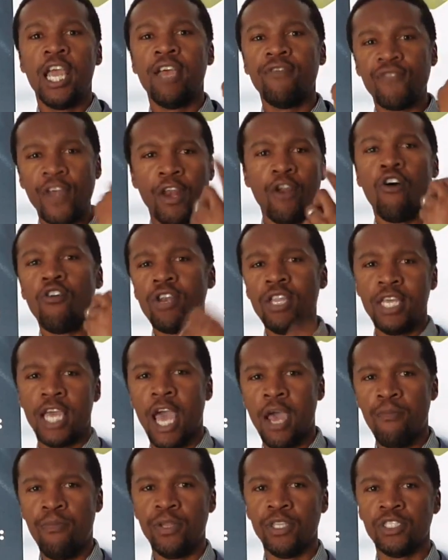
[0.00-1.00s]
That only
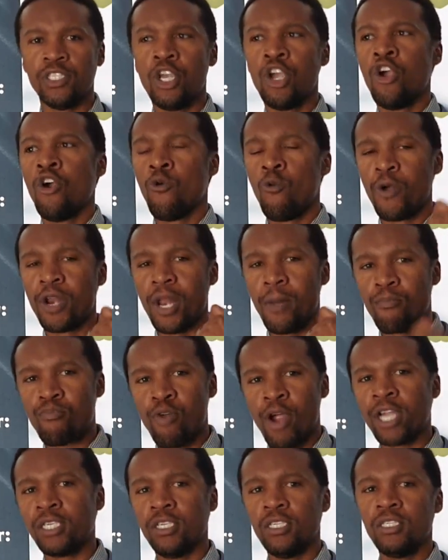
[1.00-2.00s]
happens when a
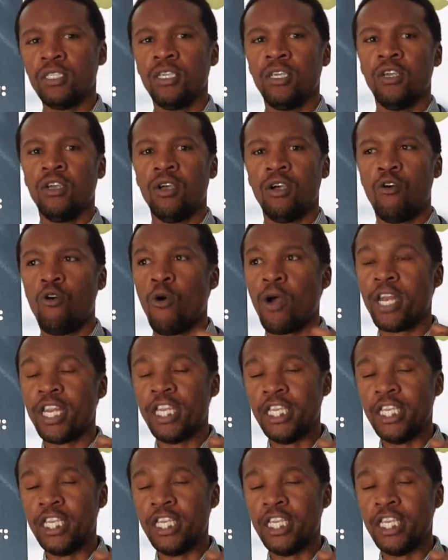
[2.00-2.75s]
practice or an